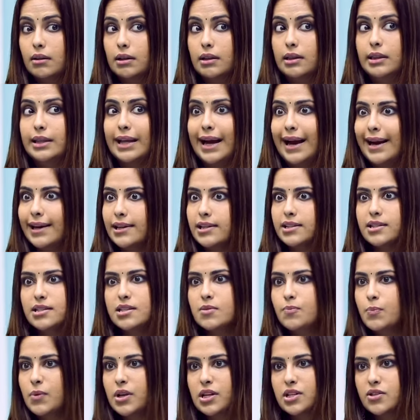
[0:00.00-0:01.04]
that
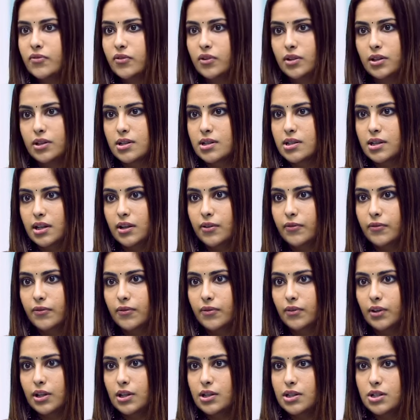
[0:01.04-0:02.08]
just speaks for itself.
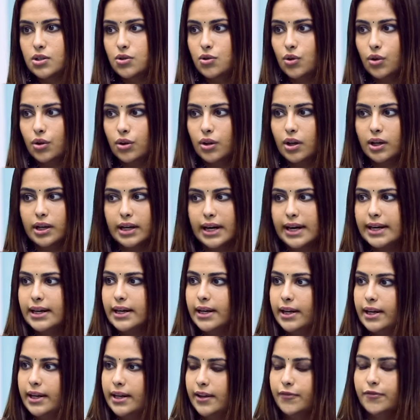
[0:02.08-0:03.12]
Hmm. It's mm. the
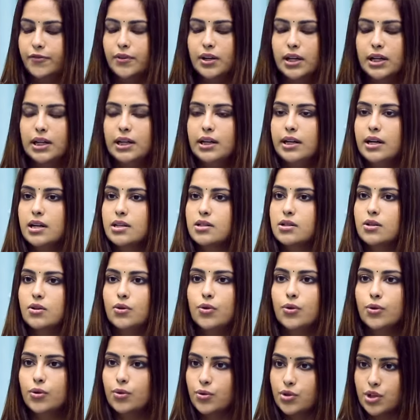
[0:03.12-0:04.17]
credit definitely
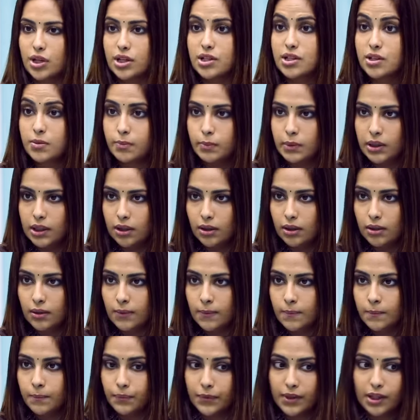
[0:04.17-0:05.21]
doesn't go to just me.
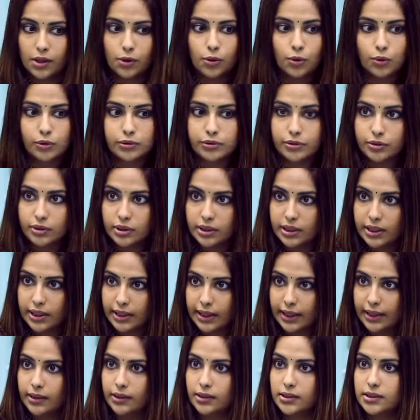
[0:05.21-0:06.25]
It goes to the
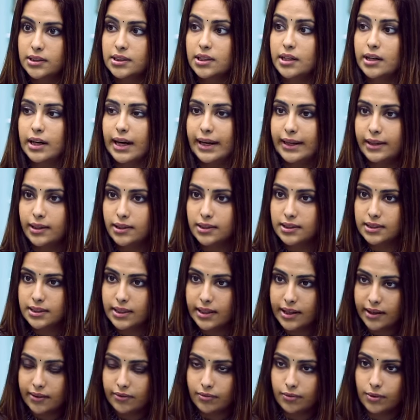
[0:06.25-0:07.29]
directors, the writers
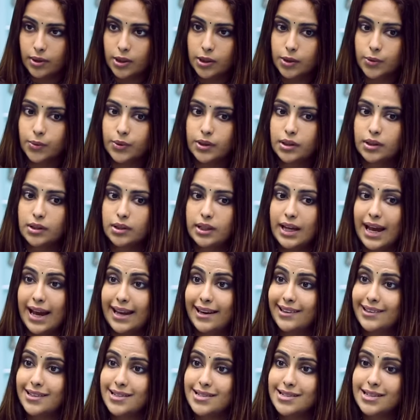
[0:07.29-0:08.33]
that I have worked with, the
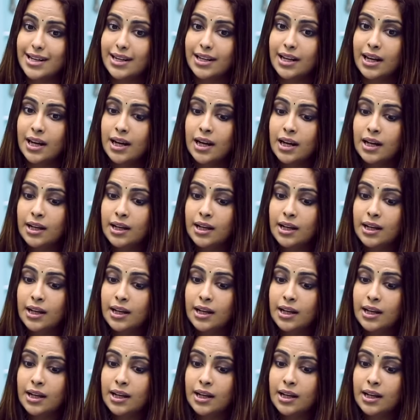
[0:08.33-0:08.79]
characters that